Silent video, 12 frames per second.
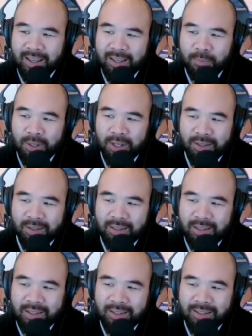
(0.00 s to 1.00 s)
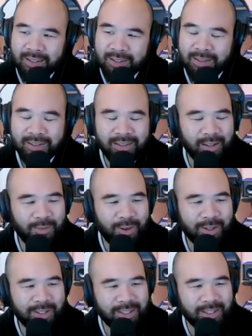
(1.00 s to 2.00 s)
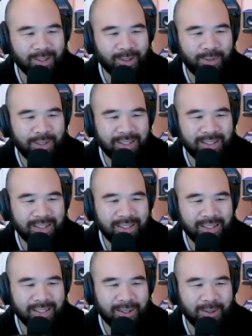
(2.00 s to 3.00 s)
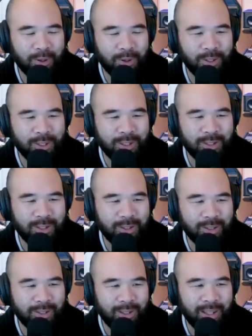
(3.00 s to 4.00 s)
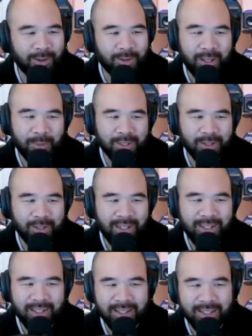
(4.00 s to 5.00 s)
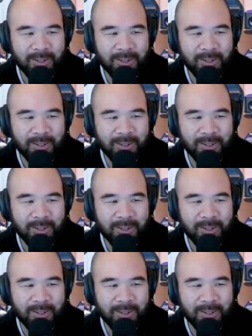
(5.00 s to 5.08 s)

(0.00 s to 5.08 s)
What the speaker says: put out the advantages of his approach to that on episode 80.